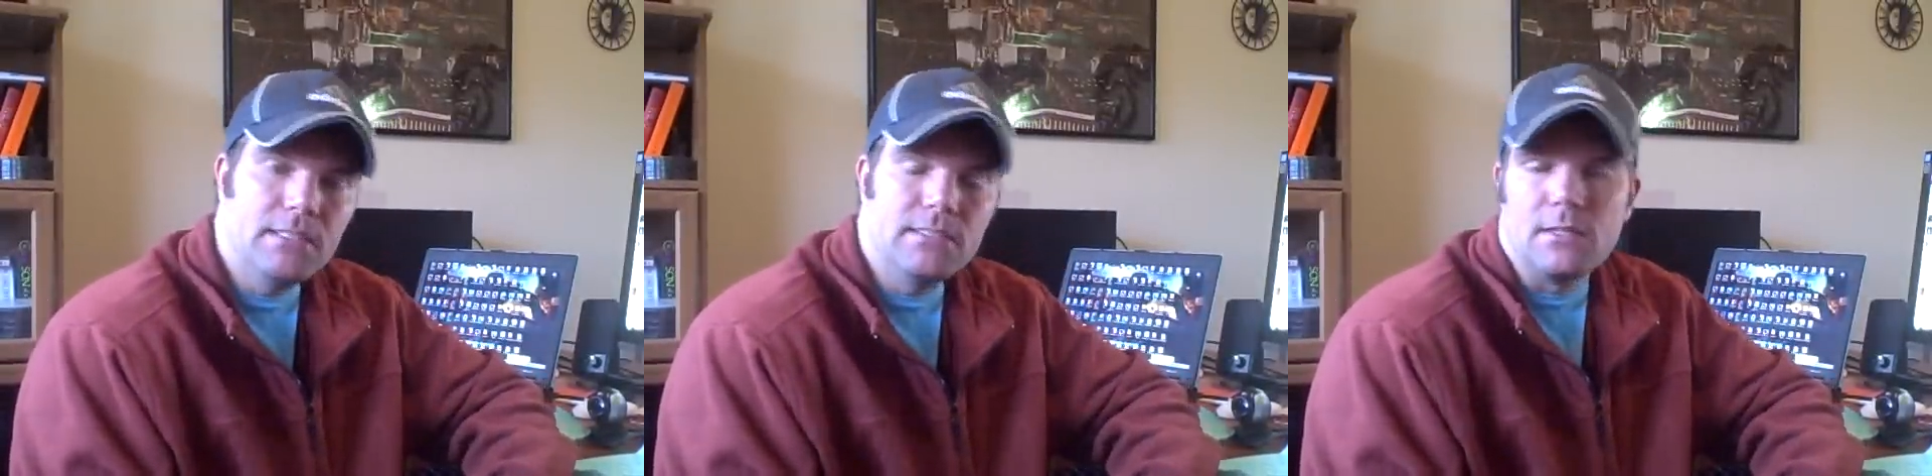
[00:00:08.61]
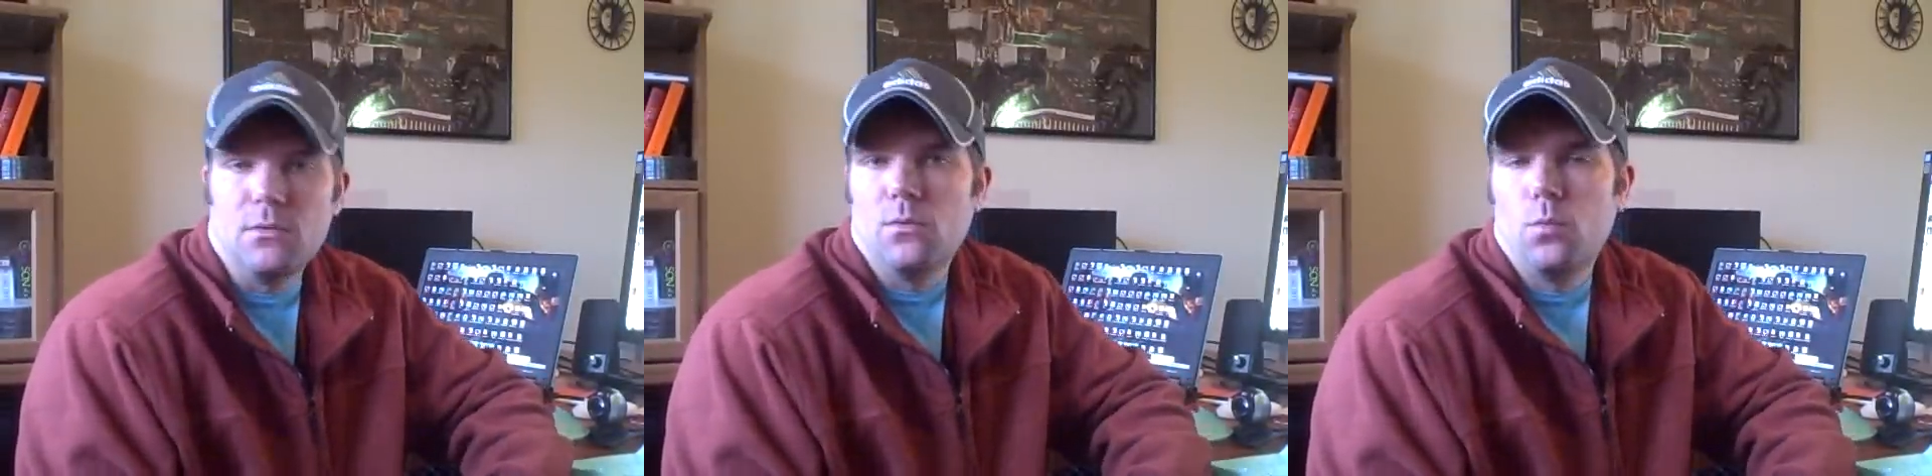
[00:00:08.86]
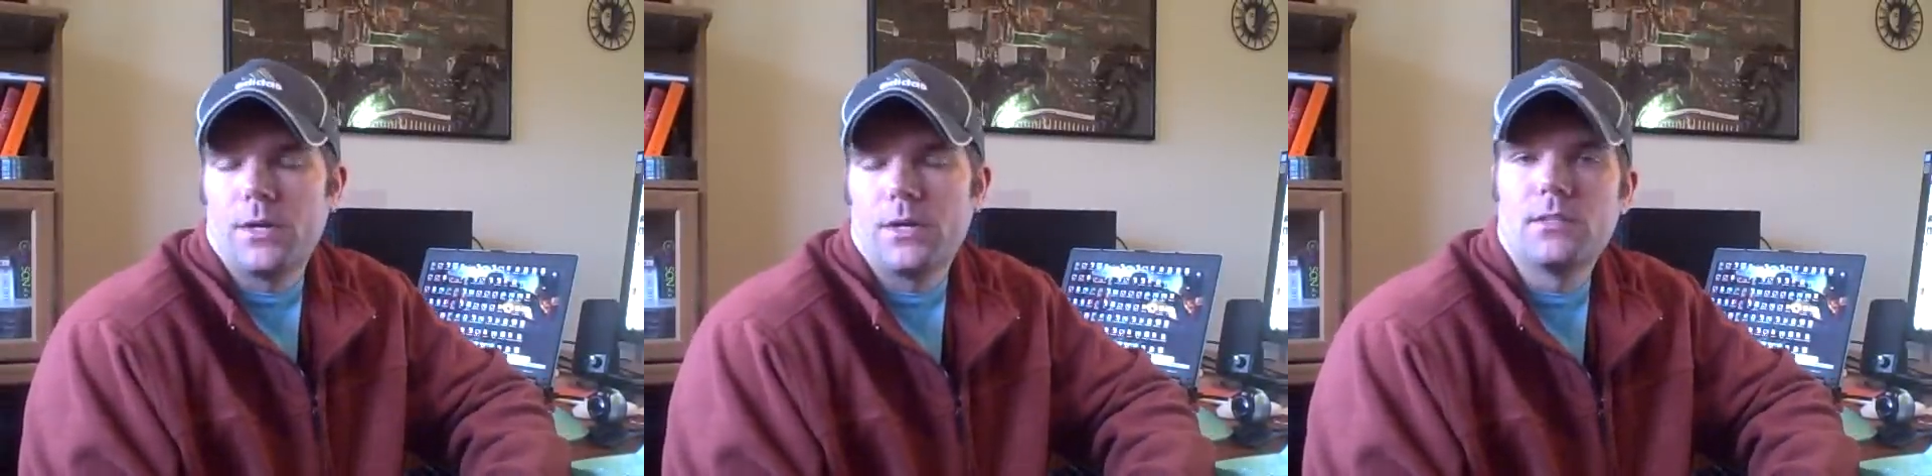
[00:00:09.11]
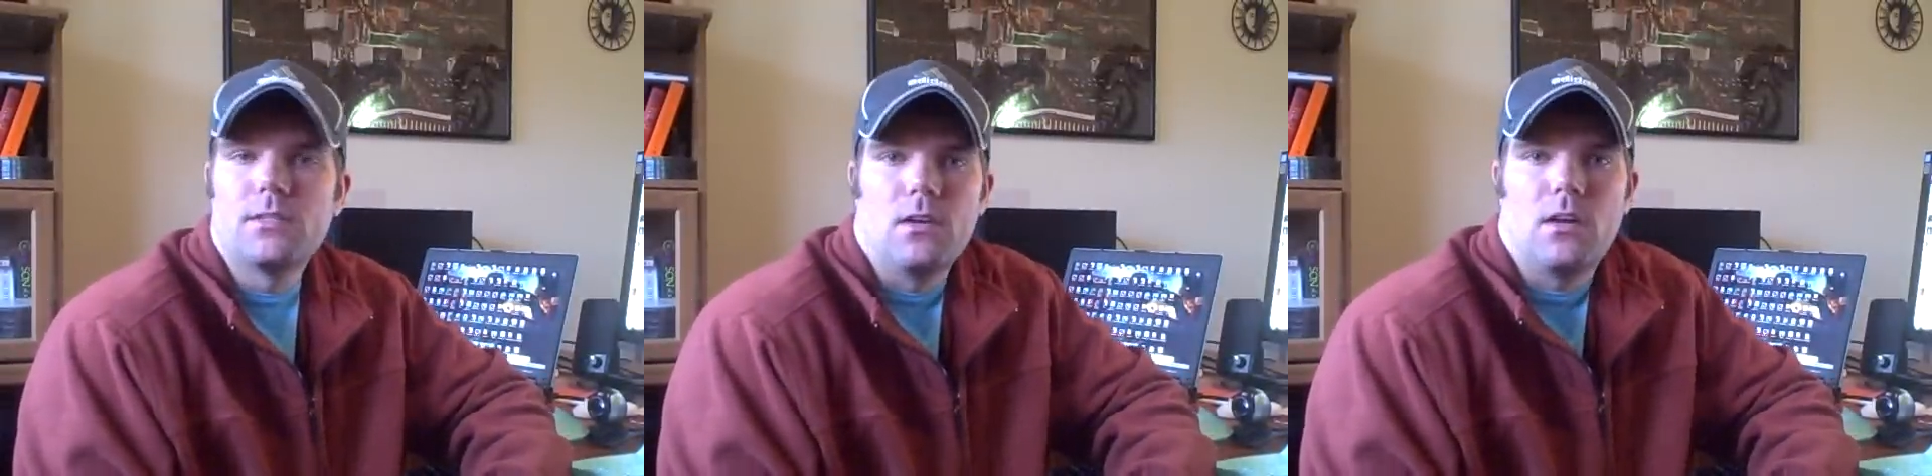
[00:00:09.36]
Basically, we're
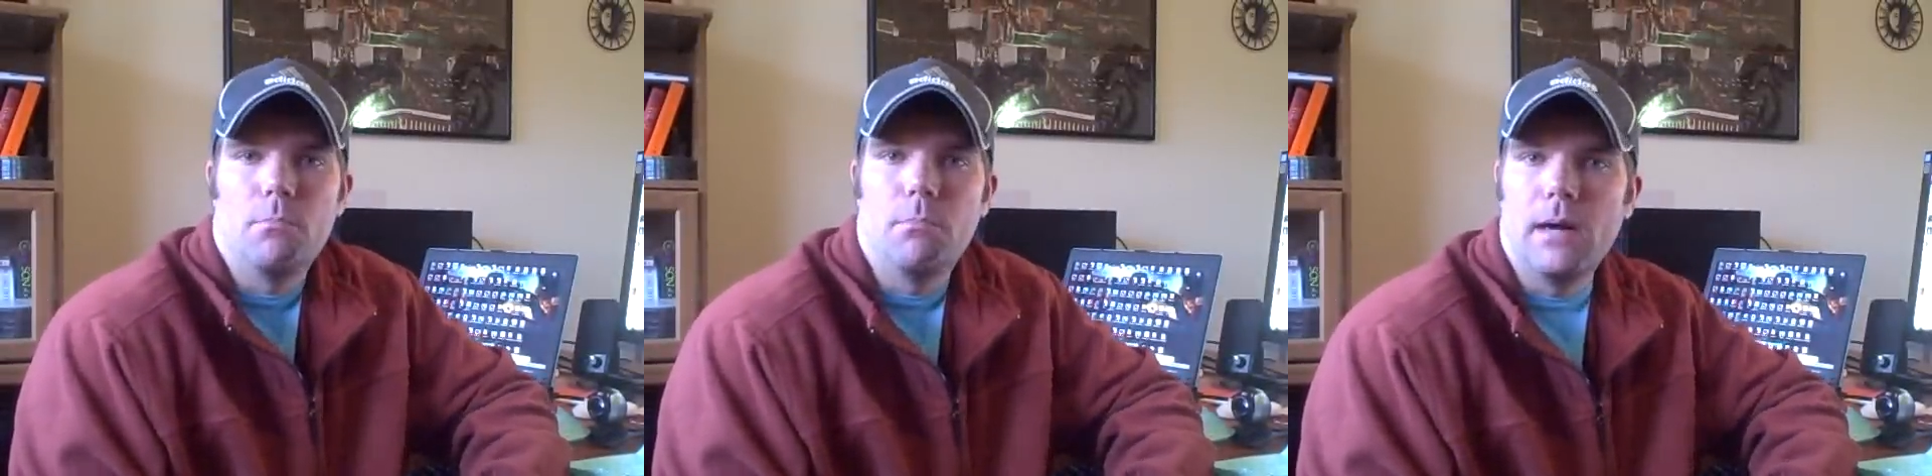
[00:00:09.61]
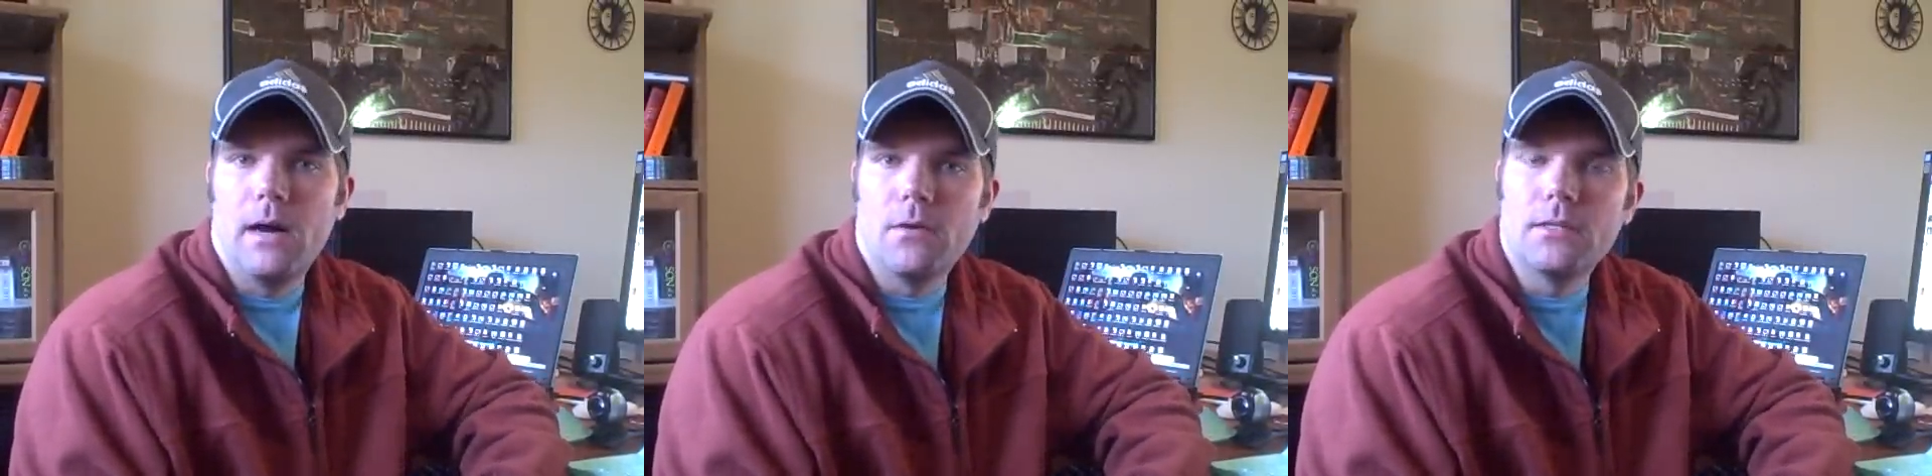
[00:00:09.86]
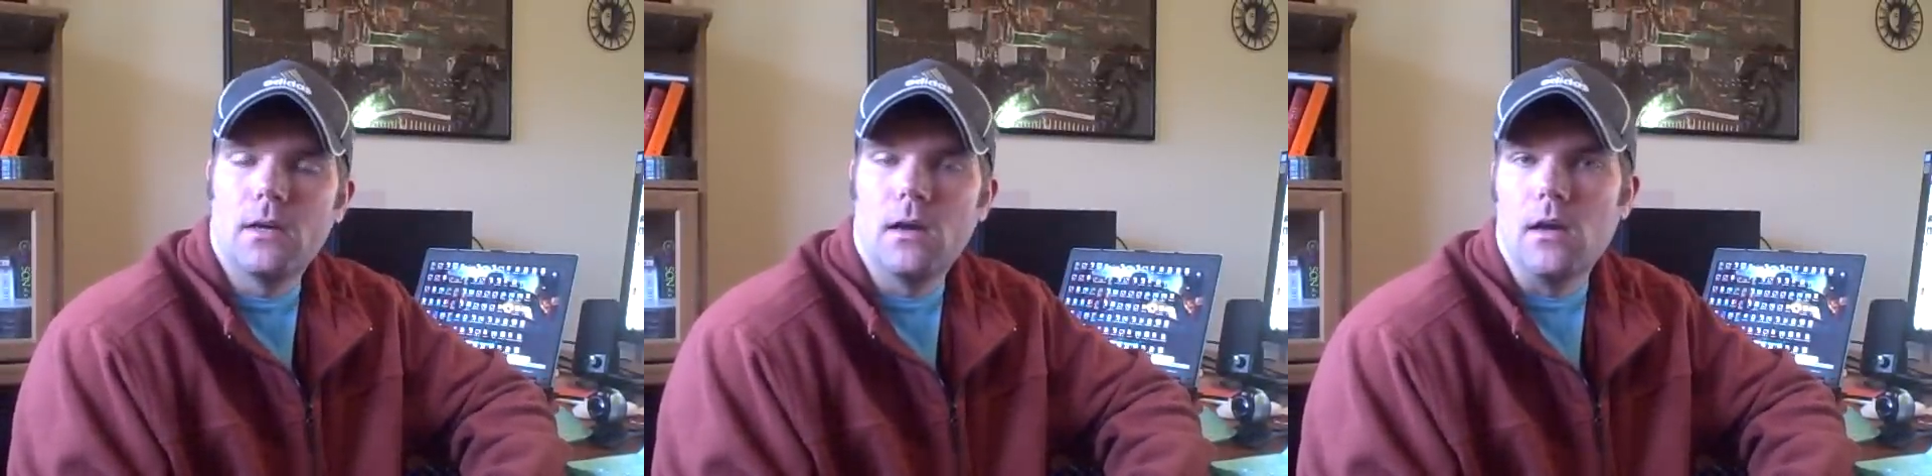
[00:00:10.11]
going to talk about